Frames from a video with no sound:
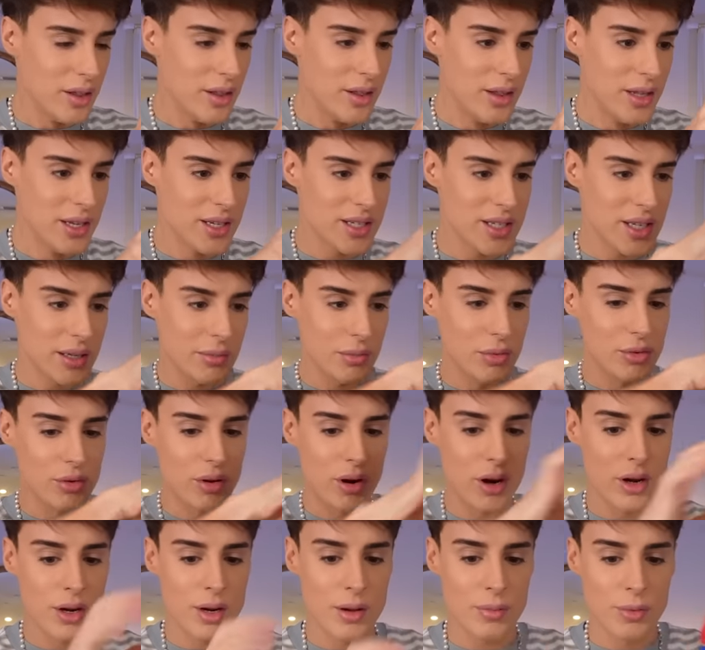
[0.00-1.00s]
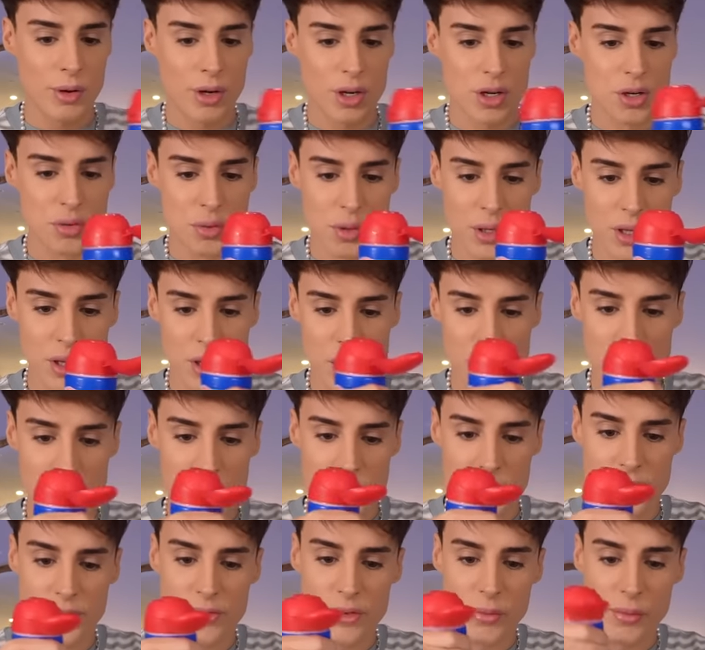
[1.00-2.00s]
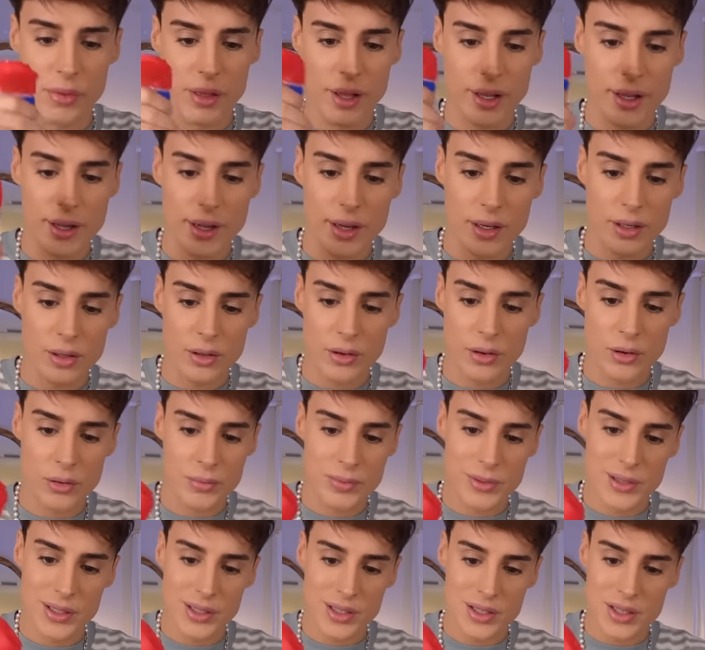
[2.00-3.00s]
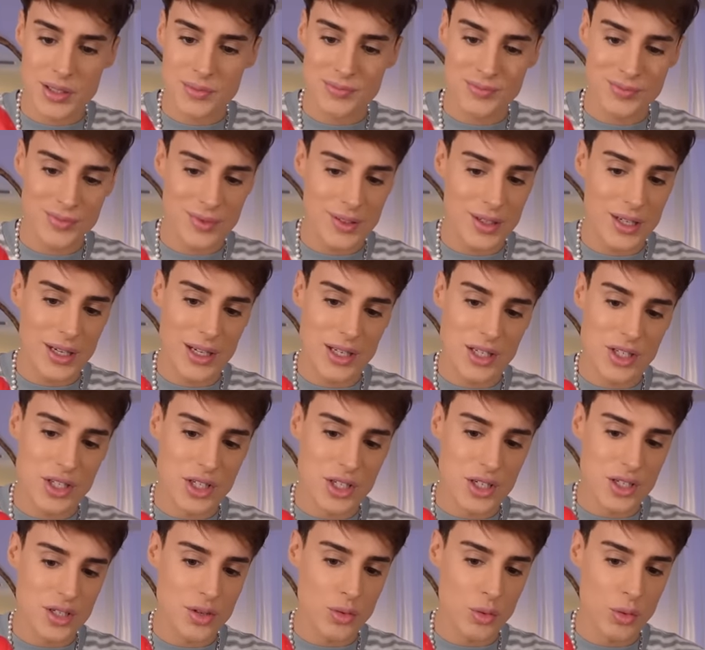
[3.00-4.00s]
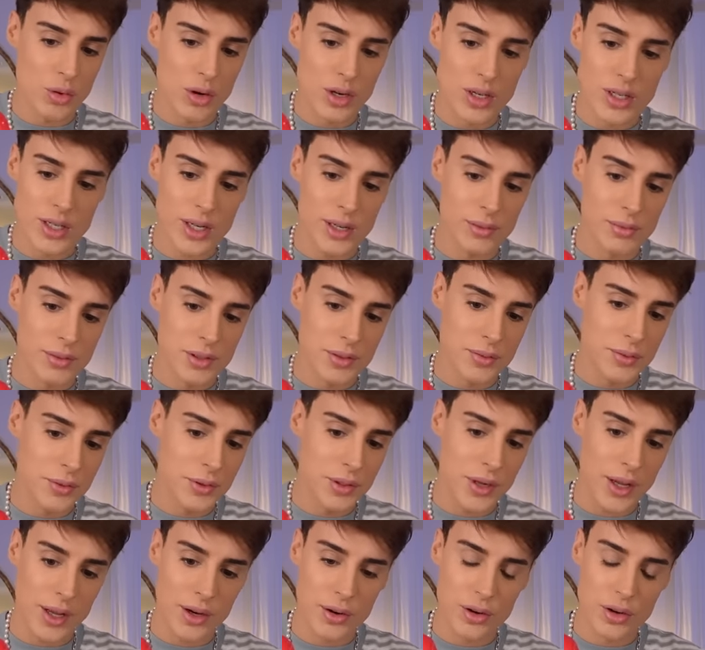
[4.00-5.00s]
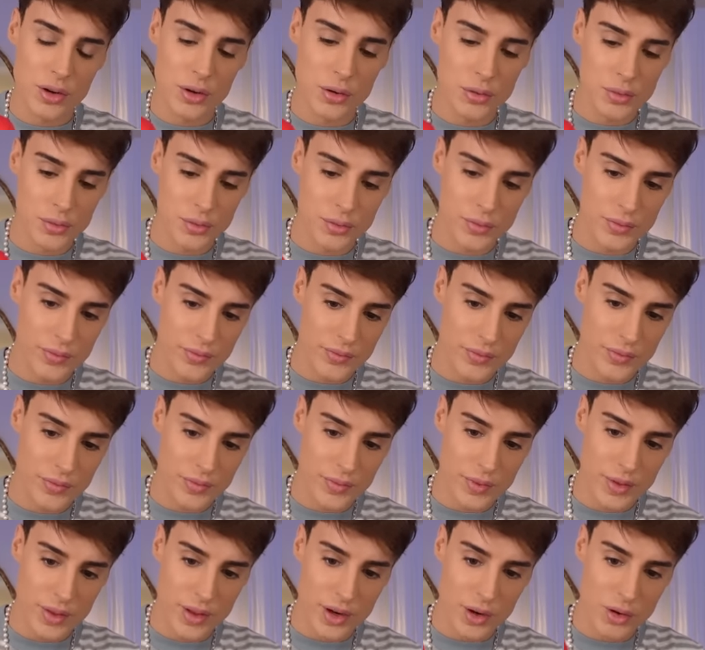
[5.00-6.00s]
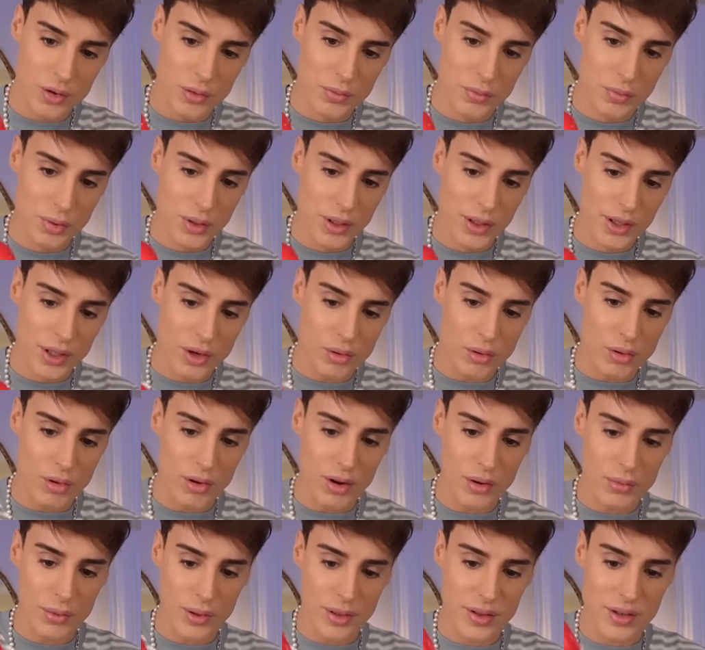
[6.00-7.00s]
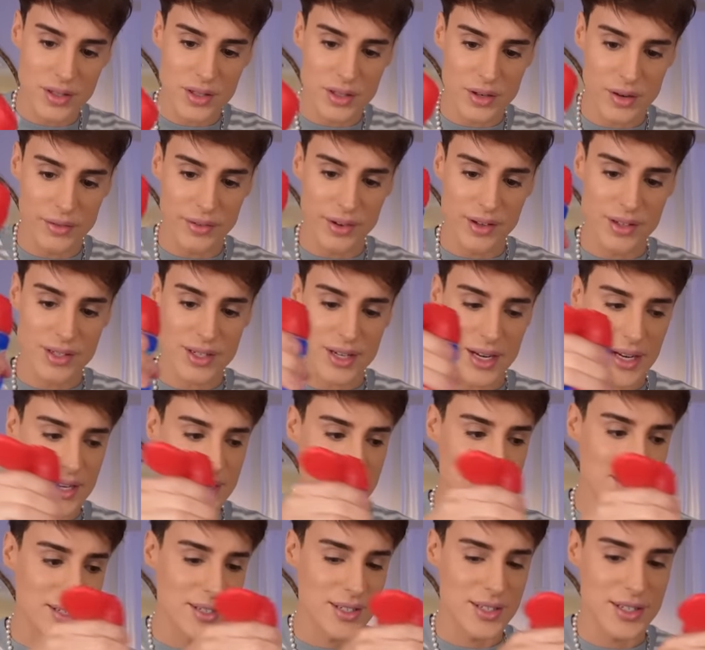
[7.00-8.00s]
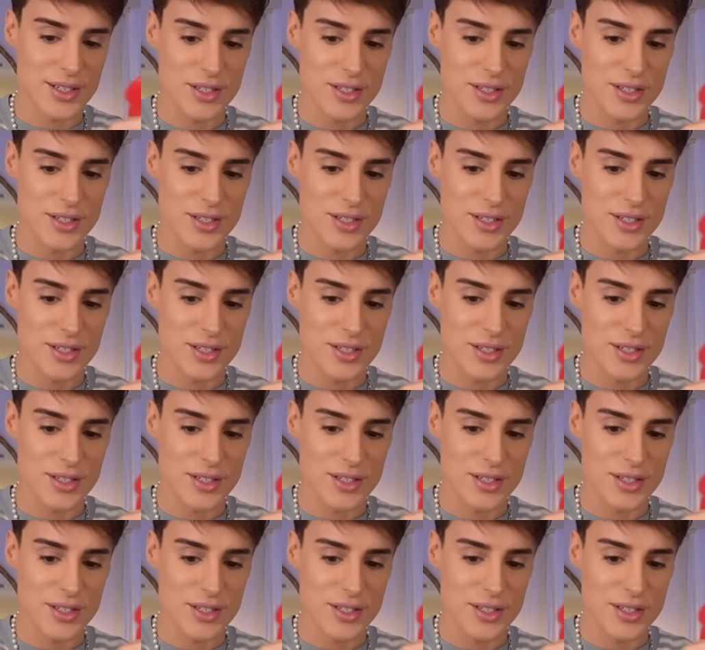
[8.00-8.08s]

This time around, I'm gonna do a lot from the get-go because it's just 1 tablespoon. I don't know. They're completely wrong about the serving sizes.